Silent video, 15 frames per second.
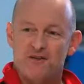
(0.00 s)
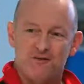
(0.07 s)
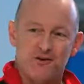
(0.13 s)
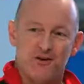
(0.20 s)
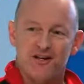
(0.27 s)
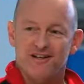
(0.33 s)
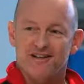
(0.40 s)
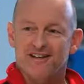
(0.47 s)
they
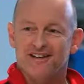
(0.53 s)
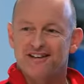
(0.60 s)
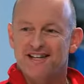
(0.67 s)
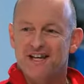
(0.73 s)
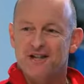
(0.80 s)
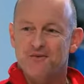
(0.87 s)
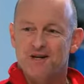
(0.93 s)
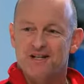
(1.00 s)
feel like the,
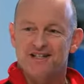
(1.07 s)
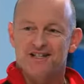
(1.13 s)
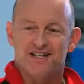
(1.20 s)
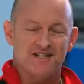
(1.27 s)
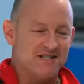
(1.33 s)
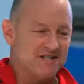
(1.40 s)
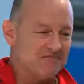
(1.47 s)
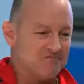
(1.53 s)
the other one
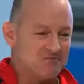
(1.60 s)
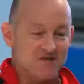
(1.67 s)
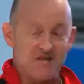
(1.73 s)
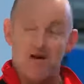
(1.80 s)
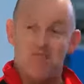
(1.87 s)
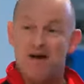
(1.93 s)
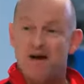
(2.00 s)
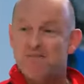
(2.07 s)
uh, didn't
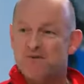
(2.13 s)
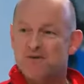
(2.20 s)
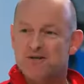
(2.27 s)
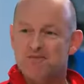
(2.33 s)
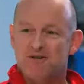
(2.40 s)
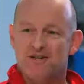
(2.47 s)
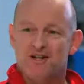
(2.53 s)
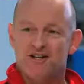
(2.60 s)
step up or
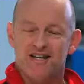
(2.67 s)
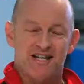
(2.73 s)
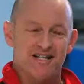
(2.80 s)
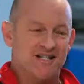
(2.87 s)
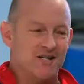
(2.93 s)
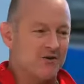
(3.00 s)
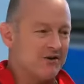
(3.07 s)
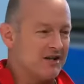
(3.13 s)
something like
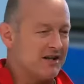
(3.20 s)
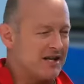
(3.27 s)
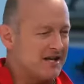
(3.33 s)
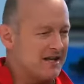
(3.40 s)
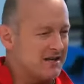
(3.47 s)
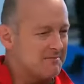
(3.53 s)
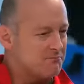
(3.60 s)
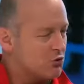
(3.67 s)
that. So
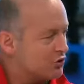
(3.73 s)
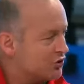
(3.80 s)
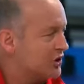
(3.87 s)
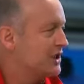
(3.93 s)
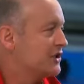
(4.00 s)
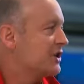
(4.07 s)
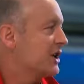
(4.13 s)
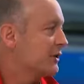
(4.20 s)
they, they
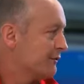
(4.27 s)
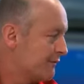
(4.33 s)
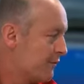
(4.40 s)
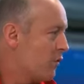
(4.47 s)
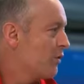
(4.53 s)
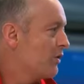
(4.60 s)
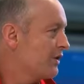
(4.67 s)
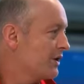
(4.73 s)
push each other
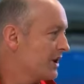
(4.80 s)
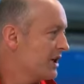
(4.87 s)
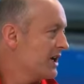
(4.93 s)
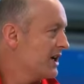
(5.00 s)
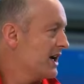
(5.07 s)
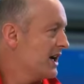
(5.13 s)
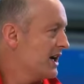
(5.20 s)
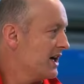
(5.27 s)
forward.
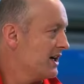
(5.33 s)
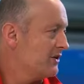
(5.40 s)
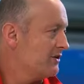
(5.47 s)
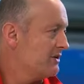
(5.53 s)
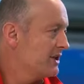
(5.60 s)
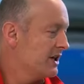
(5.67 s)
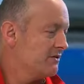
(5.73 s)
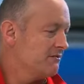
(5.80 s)
Uh, you